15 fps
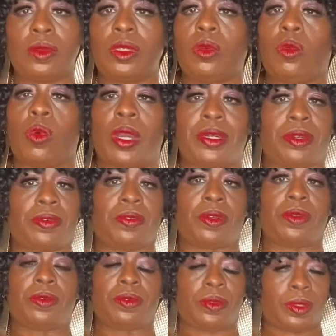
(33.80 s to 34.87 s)
Wonderful.
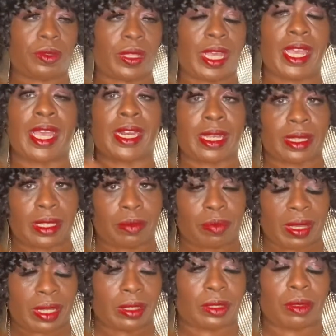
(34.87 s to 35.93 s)
Okay, and I get
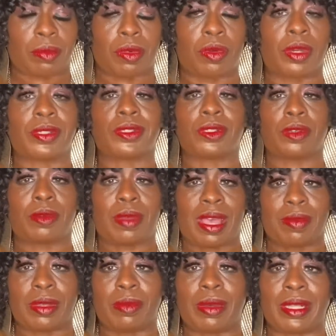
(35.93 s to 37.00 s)
paid a little more, so I'm
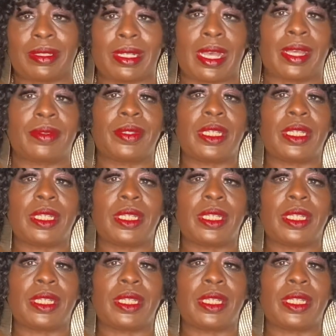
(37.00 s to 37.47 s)
happy about that.